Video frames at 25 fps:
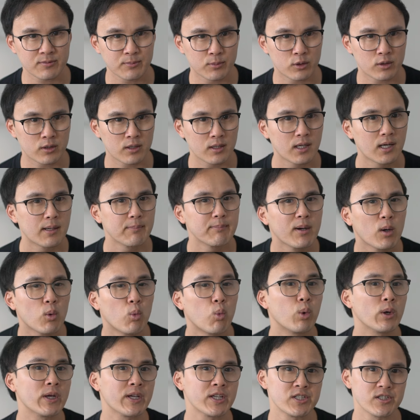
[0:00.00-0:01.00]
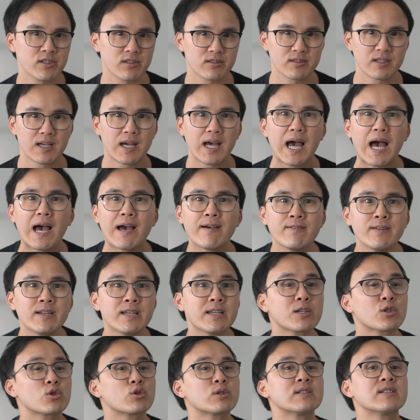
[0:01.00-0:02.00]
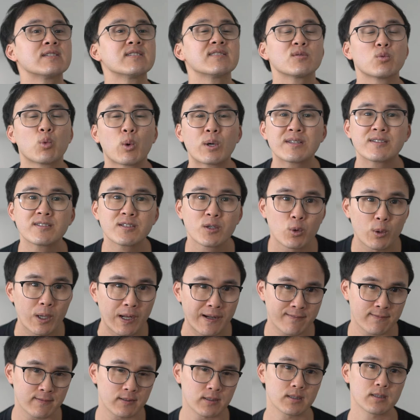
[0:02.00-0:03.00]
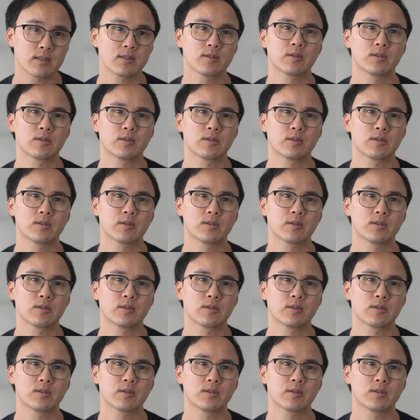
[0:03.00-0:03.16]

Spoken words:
more, but wages haven't increased whatsoever.